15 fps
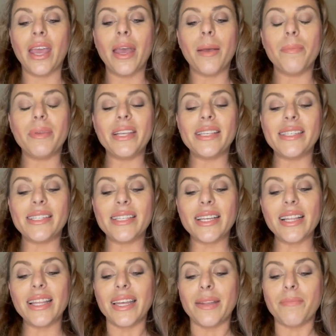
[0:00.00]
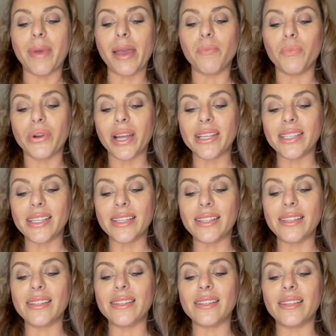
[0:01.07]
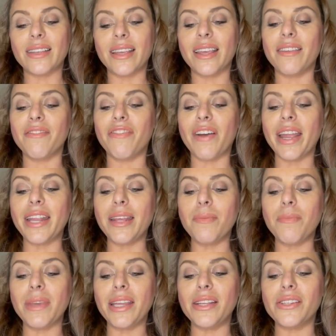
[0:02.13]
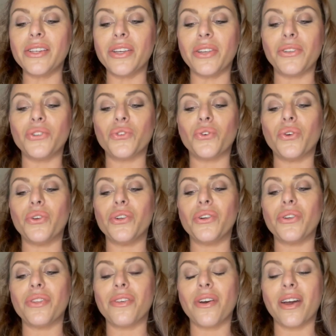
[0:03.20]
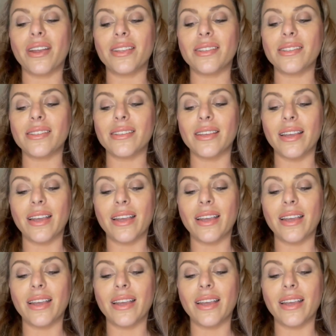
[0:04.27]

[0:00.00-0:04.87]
Be still in my presence, inviting me to control your thoughts.